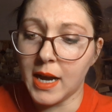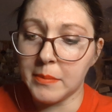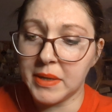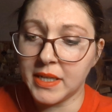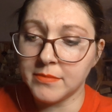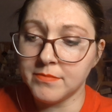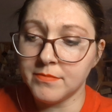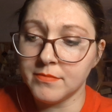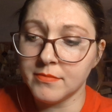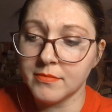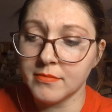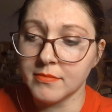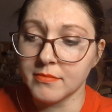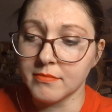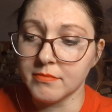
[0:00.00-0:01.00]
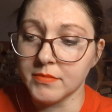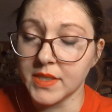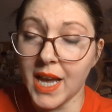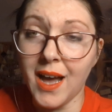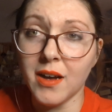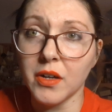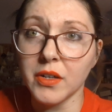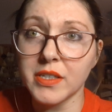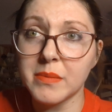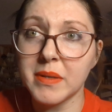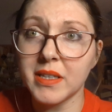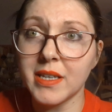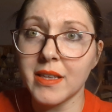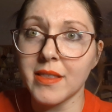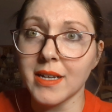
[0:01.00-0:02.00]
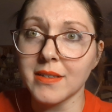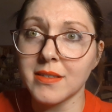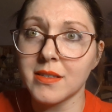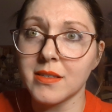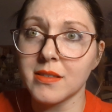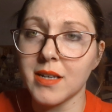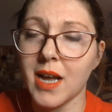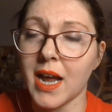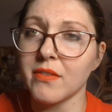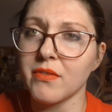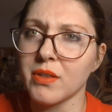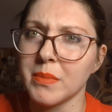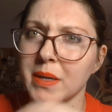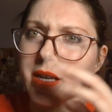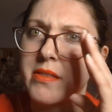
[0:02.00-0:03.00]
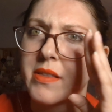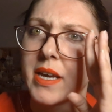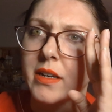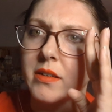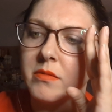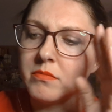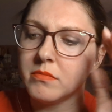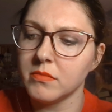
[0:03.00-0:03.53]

I mean, yeah, ultimately that's kind of the big thing.